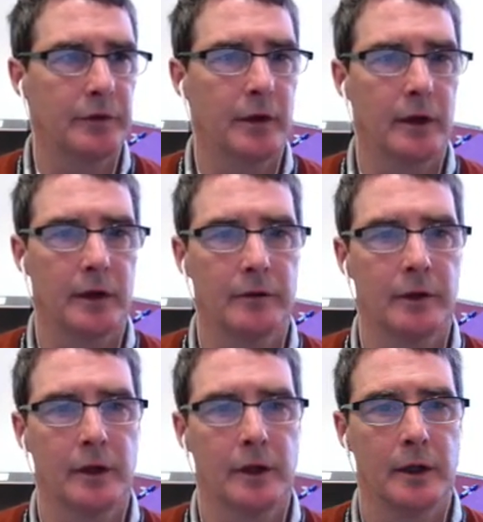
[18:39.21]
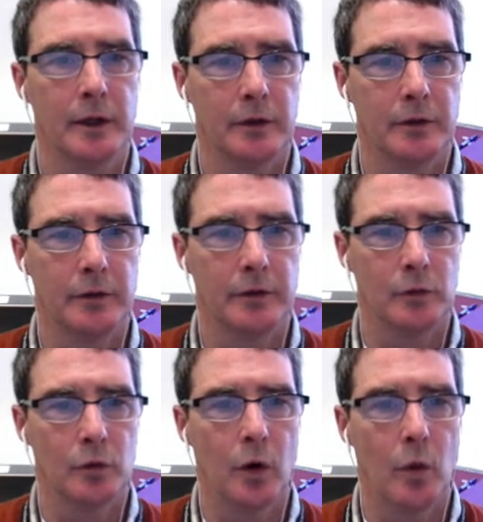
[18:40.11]
off into
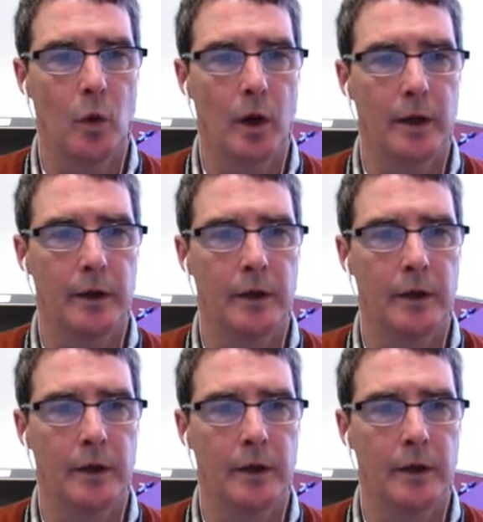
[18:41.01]
one